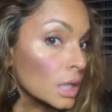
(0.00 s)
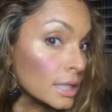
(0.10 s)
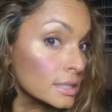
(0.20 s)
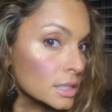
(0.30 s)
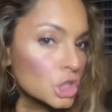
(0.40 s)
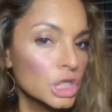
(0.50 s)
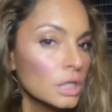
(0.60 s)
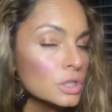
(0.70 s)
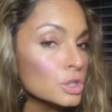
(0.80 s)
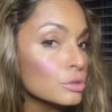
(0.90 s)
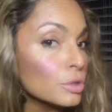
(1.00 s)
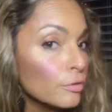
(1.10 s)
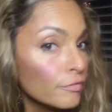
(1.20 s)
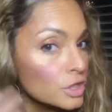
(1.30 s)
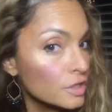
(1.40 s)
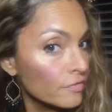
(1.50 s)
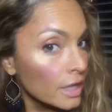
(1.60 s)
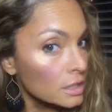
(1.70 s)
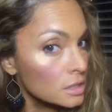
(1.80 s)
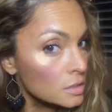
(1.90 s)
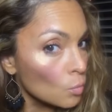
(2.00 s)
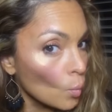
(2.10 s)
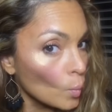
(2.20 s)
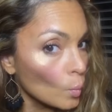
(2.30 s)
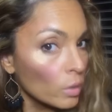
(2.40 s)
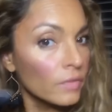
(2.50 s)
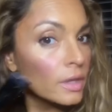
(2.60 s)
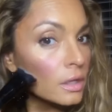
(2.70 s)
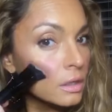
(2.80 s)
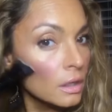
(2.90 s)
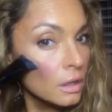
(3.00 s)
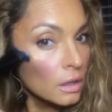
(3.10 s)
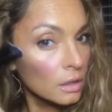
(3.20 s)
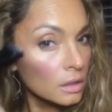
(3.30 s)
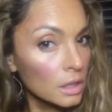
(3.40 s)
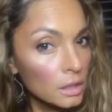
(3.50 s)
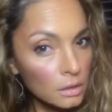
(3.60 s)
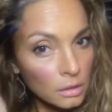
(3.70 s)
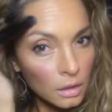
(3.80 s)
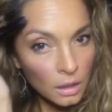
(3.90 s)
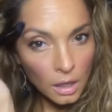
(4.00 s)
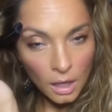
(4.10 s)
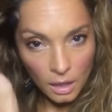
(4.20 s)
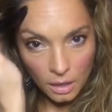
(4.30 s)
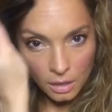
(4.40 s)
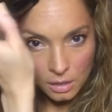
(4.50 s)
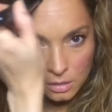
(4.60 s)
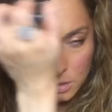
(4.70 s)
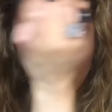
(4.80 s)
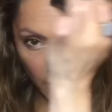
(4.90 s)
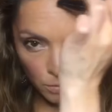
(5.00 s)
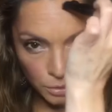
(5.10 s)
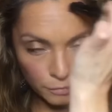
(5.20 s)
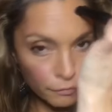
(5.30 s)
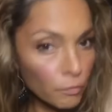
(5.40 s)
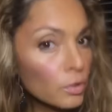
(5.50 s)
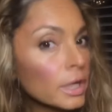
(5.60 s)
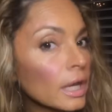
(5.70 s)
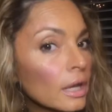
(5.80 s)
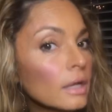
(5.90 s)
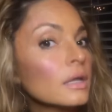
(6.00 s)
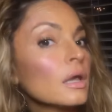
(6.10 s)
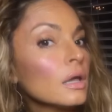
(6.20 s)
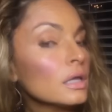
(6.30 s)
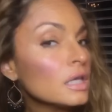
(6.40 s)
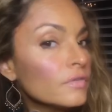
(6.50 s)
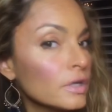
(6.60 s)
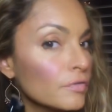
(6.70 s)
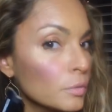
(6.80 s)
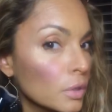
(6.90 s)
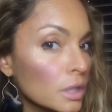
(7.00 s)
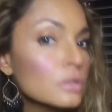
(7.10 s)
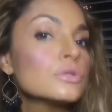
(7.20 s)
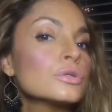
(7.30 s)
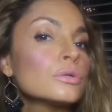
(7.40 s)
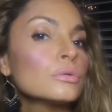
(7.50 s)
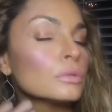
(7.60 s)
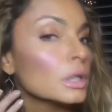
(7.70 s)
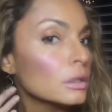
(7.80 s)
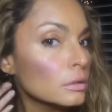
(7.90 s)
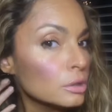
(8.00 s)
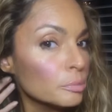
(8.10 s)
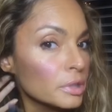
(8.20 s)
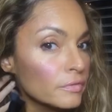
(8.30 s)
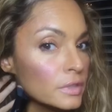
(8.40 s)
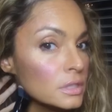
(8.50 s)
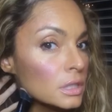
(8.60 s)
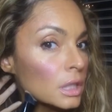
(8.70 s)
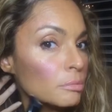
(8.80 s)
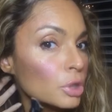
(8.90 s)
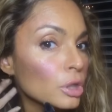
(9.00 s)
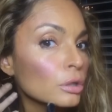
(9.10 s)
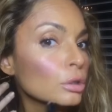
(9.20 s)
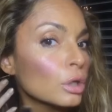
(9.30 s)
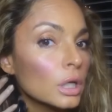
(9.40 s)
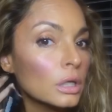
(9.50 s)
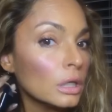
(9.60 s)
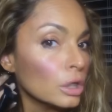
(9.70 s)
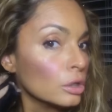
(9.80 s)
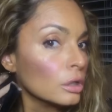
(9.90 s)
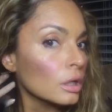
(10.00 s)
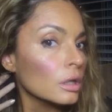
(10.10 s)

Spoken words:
Insta cheek, just do your fishy face. And then here and around your forehead. Even if you want to do like a little bit of a slimmer look here,